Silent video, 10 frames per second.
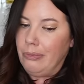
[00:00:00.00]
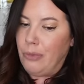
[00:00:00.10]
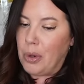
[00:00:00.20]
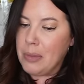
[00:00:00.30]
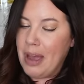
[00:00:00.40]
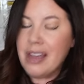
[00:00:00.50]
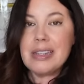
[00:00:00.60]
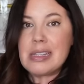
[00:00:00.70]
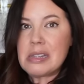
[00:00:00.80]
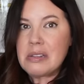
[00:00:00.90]
forty
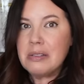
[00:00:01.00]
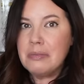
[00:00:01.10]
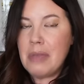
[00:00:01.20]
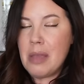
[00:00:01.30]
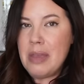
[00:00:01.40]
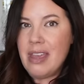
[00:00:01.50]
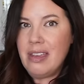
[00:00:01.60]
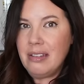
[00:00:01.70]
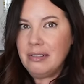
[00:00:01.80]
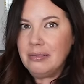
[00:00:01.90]
bucks, maybe?
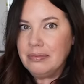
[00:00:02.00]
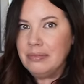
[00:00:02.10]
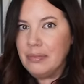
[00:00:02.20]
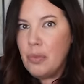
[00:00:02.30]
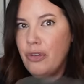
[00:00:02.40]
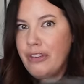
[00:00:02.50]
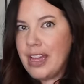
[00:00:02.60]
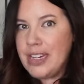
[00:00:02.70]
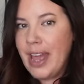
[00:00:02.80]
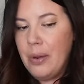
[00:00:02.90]
We'll
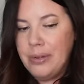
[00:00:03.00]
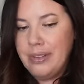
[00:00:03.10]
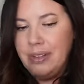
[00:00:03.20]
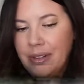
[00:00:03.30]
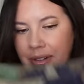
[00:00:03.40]
find out.